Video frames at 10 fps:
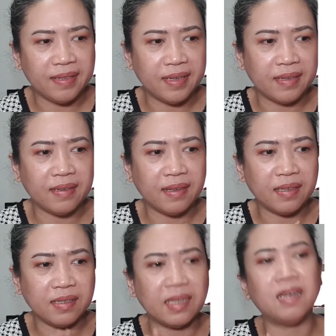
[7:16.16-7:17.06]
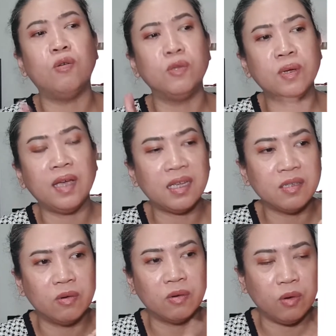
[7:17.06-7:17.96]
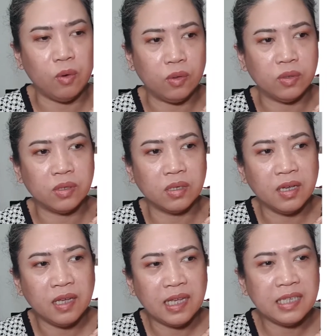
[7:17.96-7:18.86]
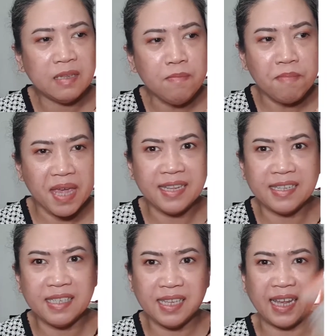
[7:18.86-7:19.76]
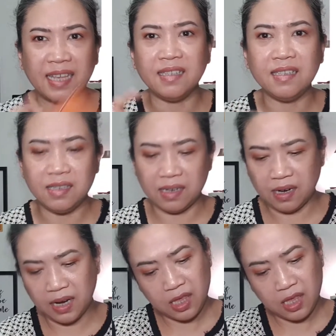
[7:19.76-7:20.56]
that also has rose. Is it mane and tail? I